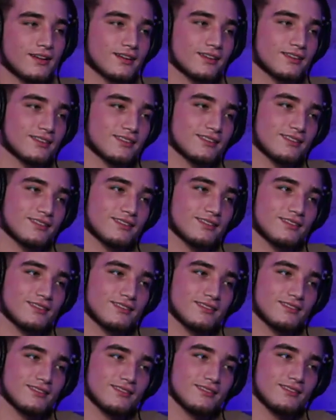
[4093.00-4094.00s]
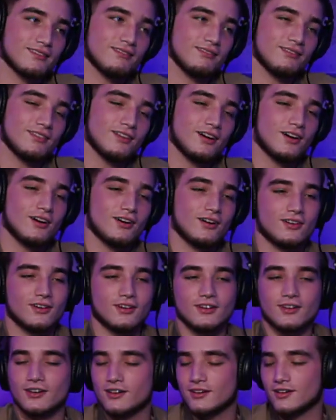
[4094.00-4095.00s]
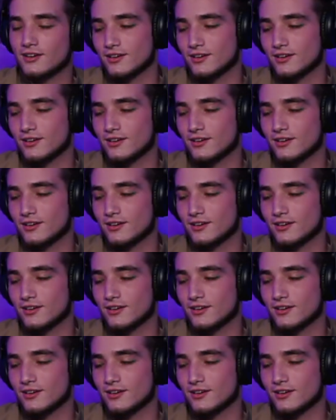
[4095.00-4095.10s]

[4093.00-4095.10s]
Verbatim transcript: a second. No, no,